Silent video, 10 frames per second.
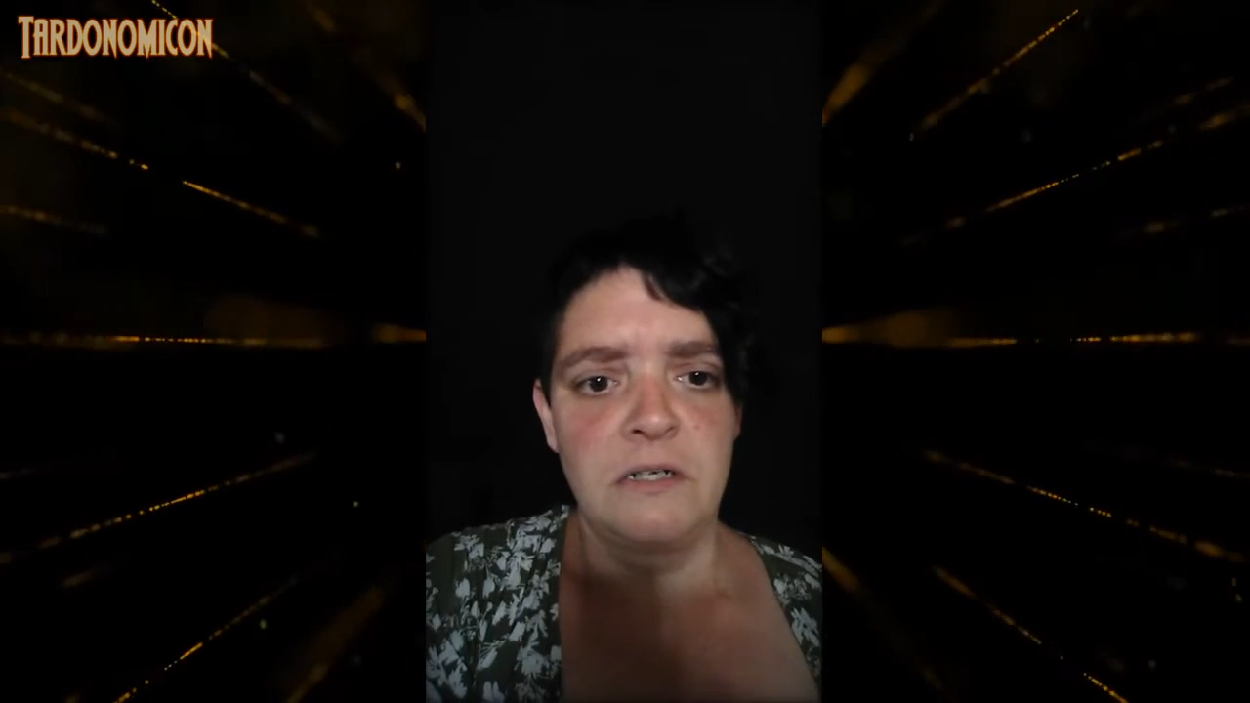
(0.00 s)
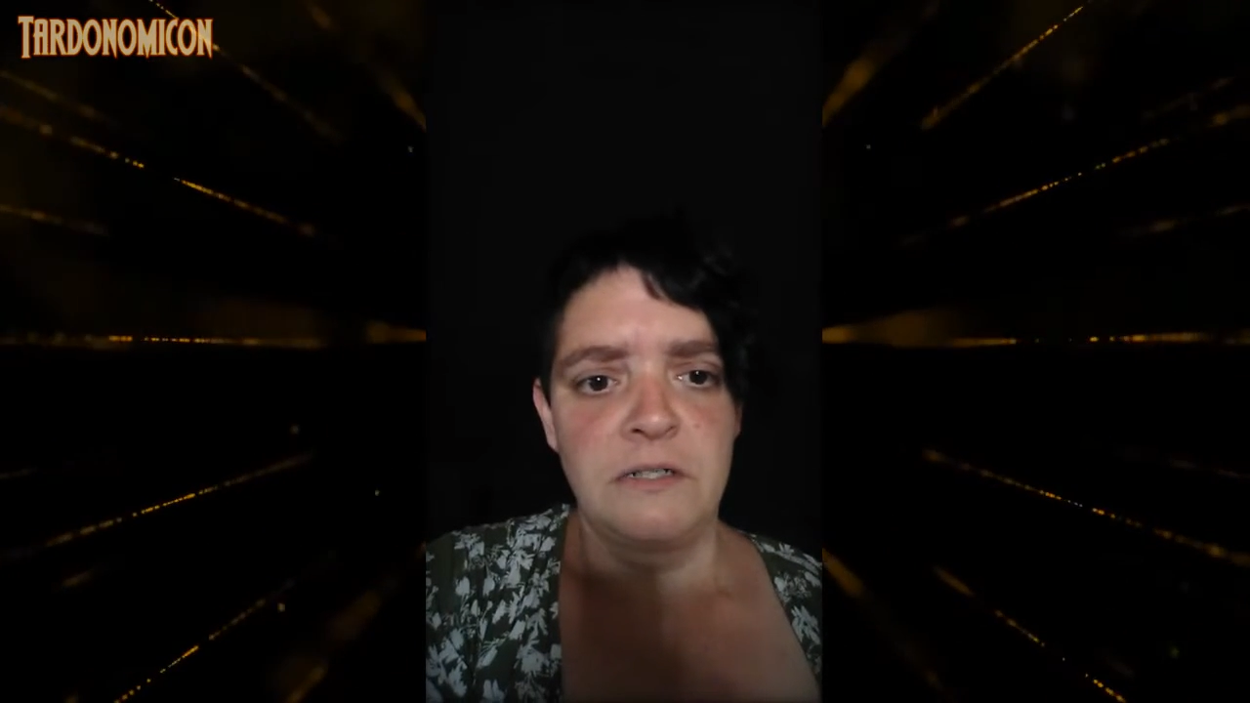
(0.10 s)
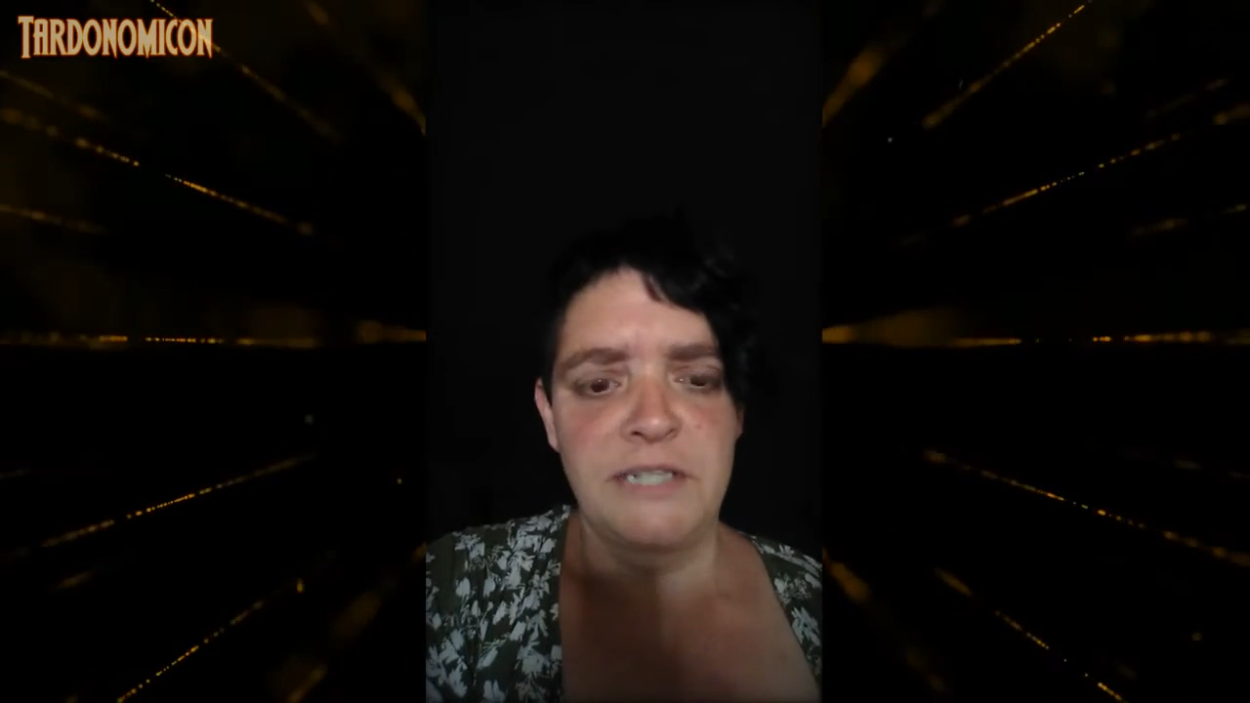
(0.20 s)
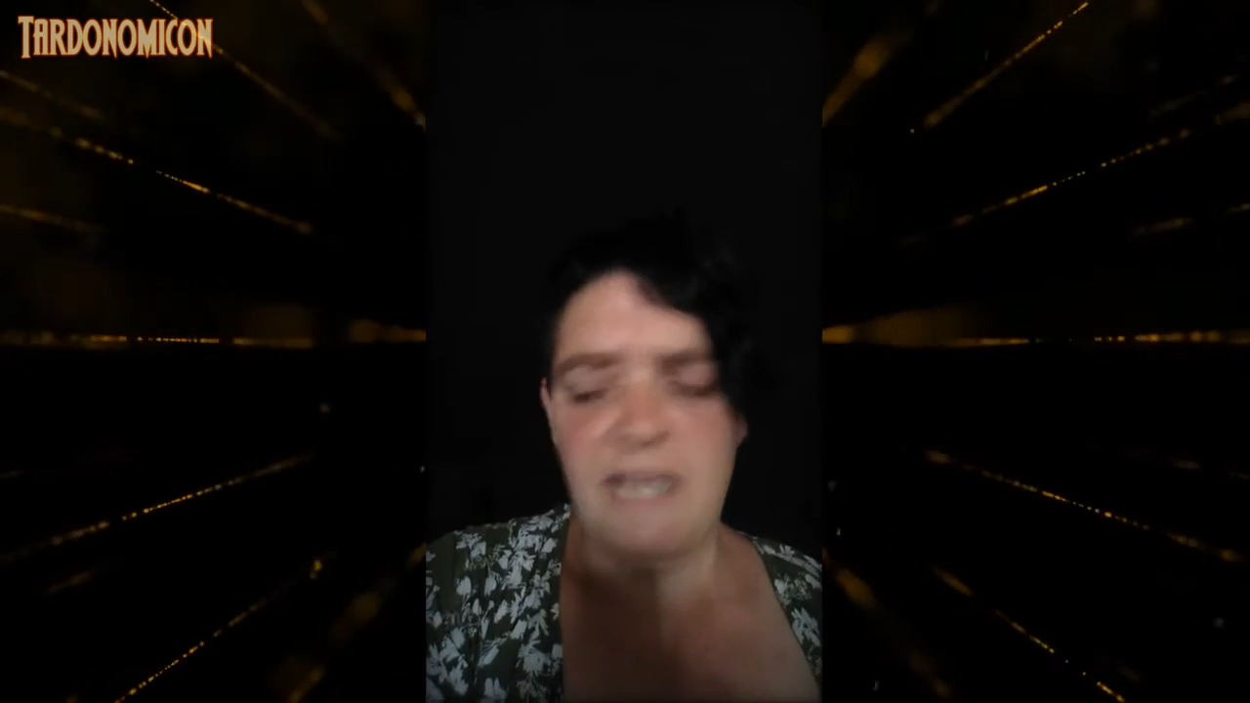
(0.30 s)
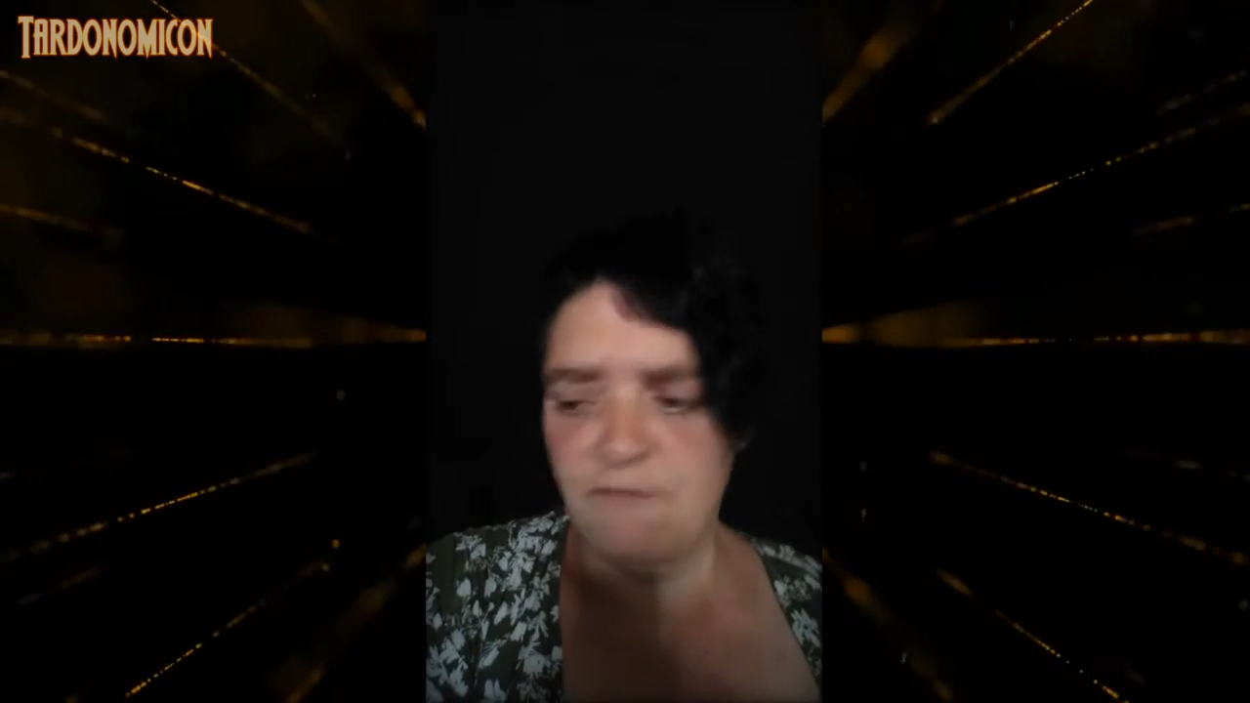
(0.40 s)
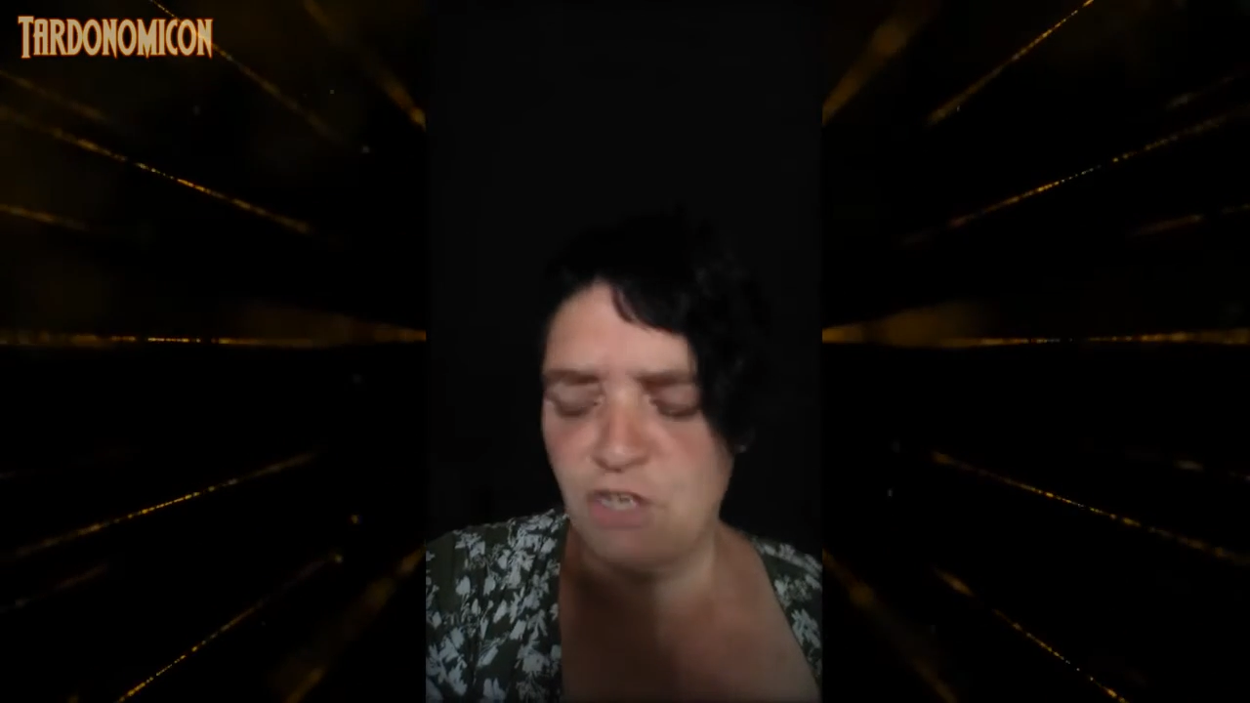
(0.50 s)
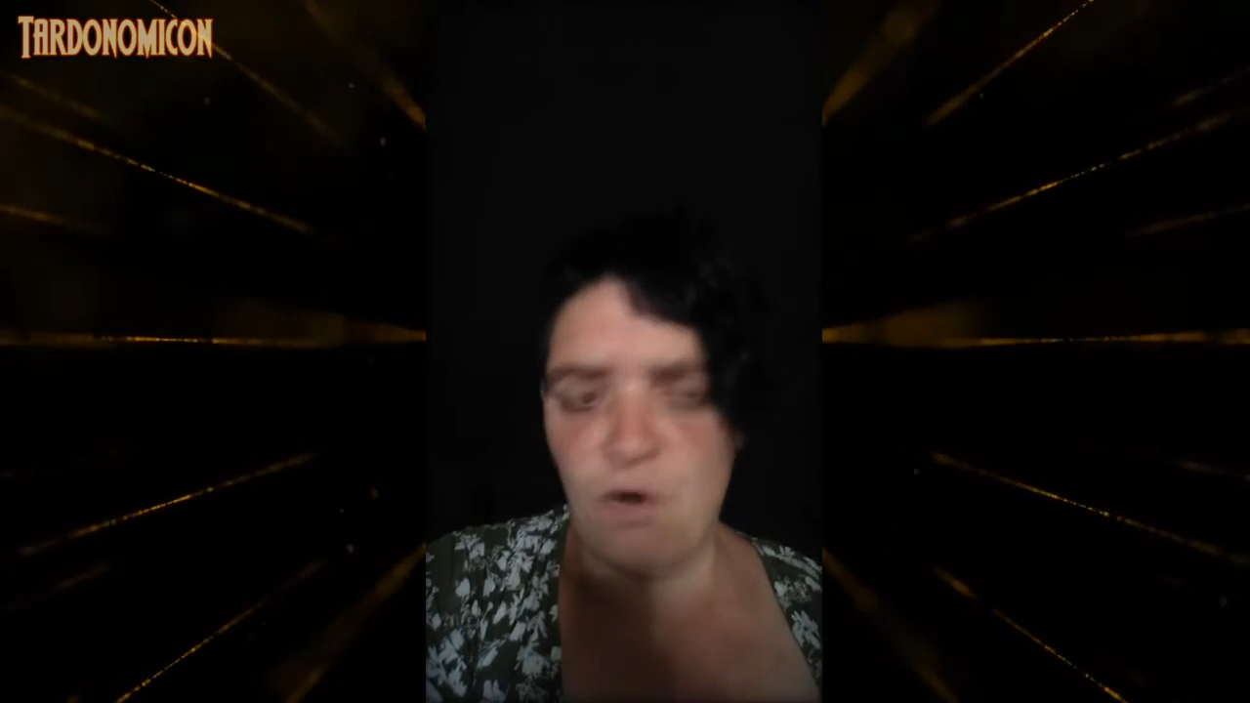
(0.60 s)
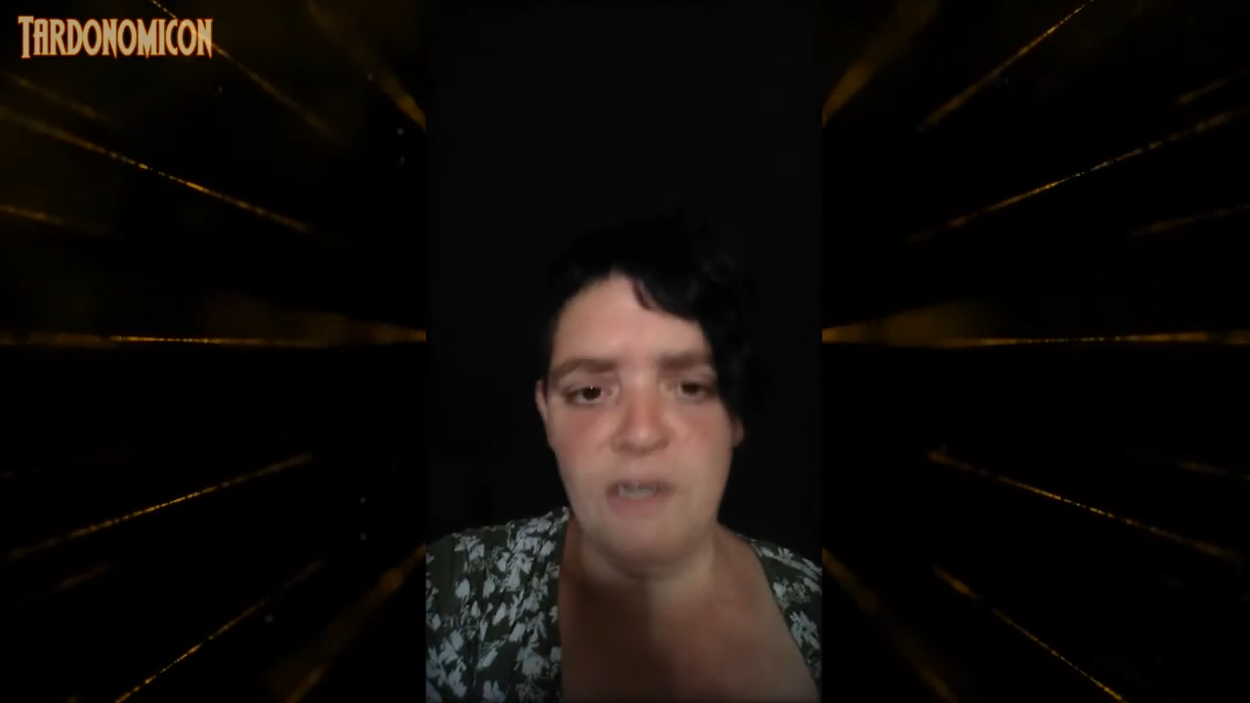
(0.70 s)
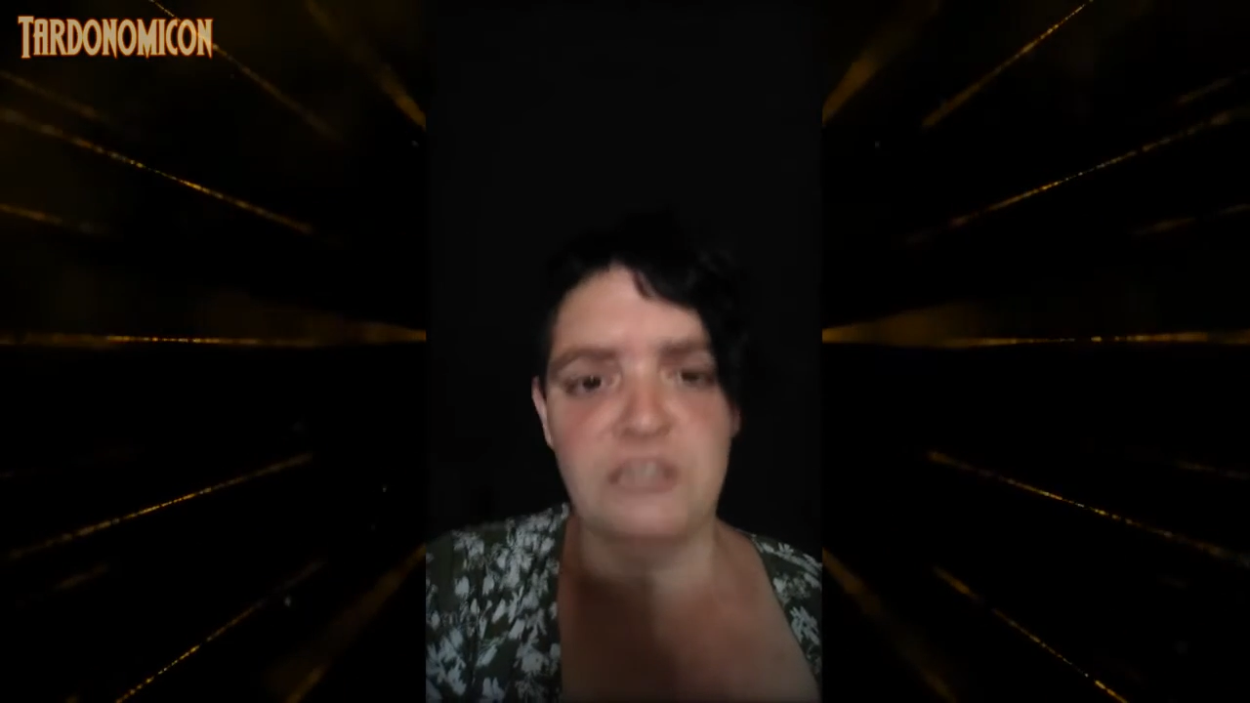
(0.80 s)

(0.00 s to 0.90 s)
never going